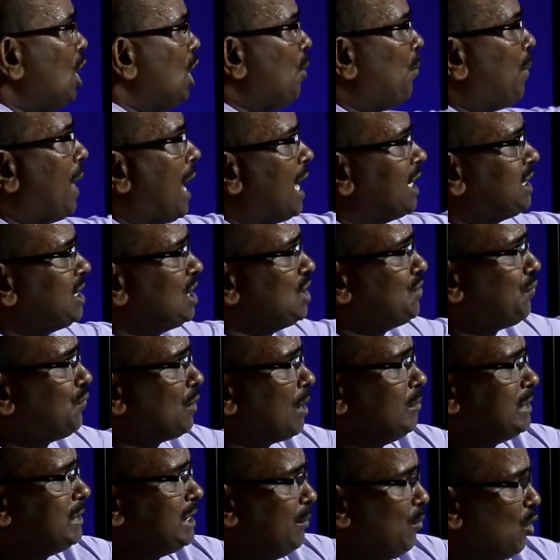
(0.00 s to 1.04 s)
Passes
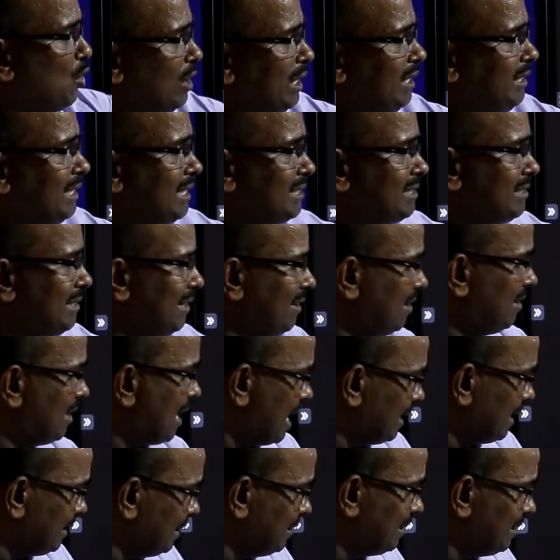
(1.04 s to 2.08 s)
from small intestine,
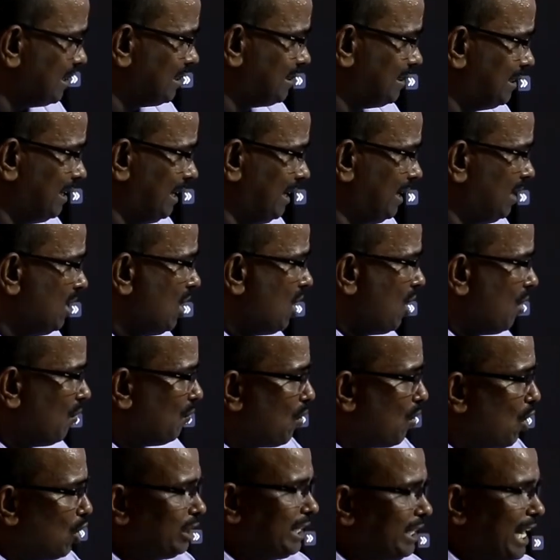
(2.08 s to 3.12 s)
large intestine,
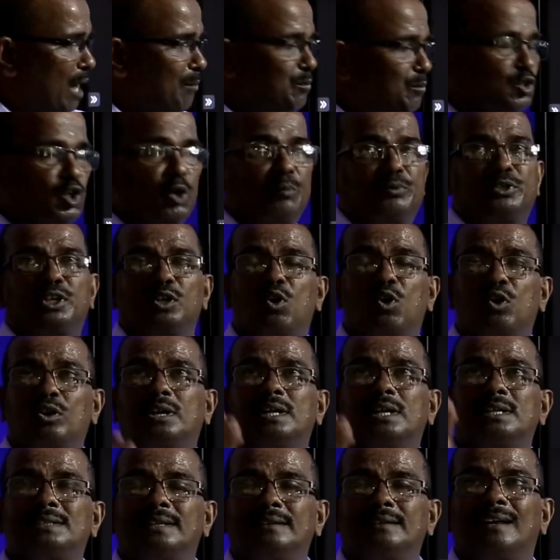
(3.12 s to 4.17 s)
water absorption
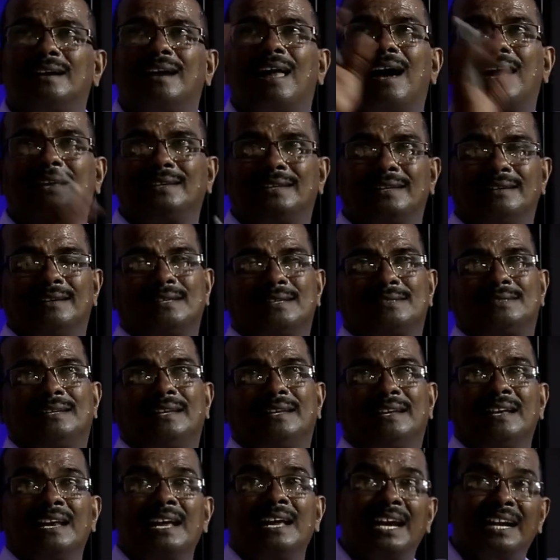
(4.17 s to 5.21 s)
occurs in the large
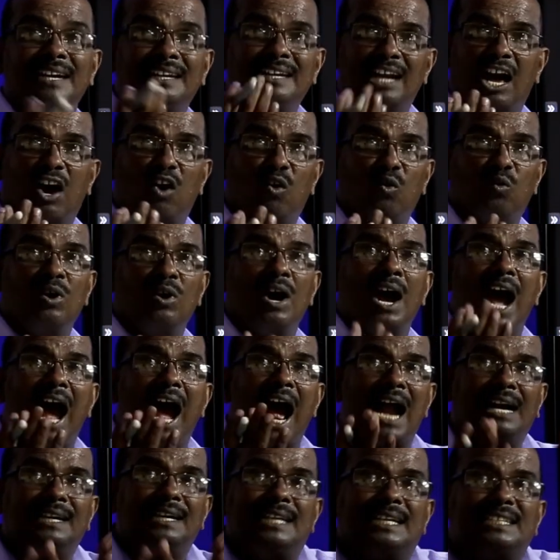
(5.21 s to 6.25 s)
intestine. Now,
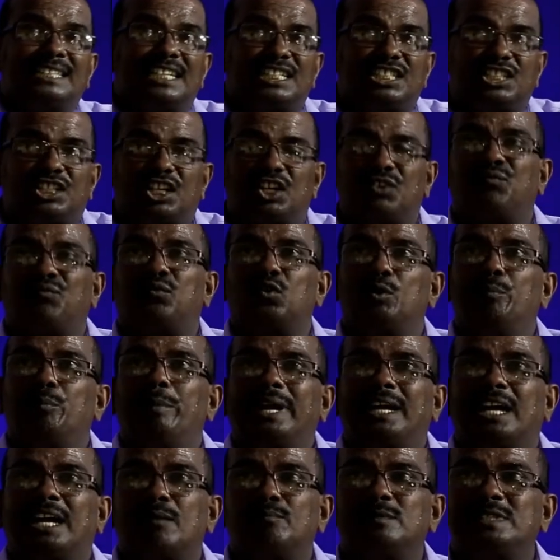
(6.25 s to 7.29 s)
undigested food
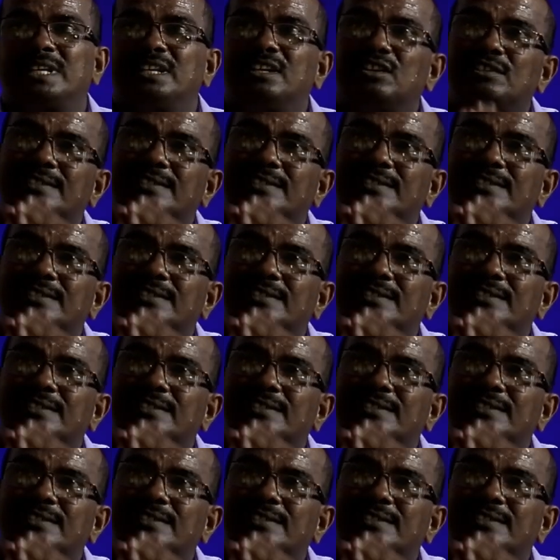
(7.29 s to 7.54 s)
becomes into